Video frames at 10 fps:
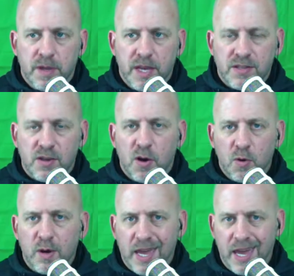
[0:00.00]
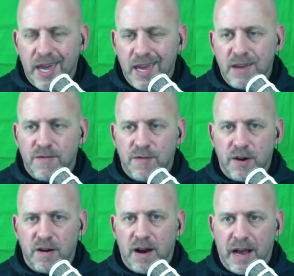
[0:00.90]
it's okay for
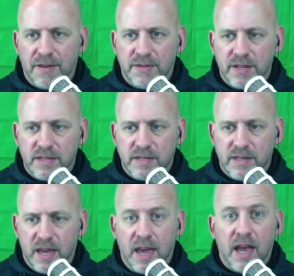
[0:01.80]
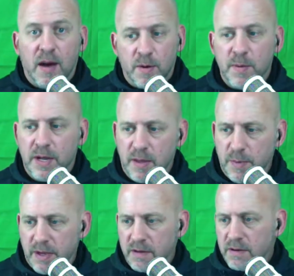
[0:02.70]
your athlete to say, hey, I want to be an
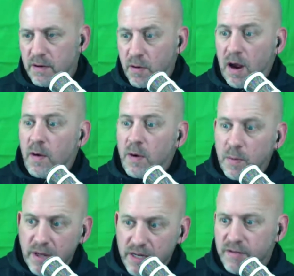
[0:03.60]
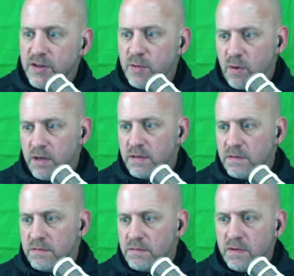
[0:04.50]
Olympian, or I want to play Division I
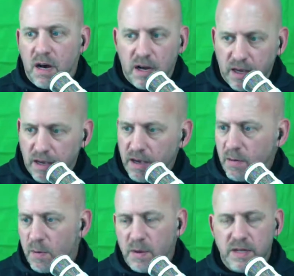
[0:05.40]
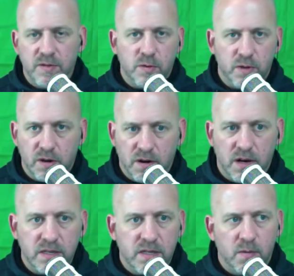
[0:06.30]
hockey, I want to play Division I
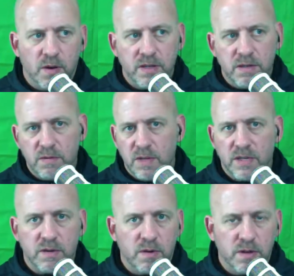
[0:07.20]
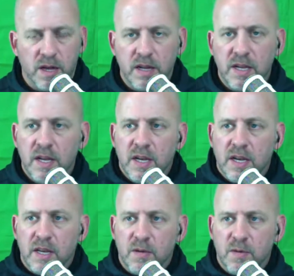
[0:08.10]
lacrosse, I want to do this, or I want to do that.
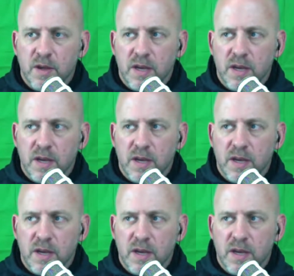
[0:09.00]
You know,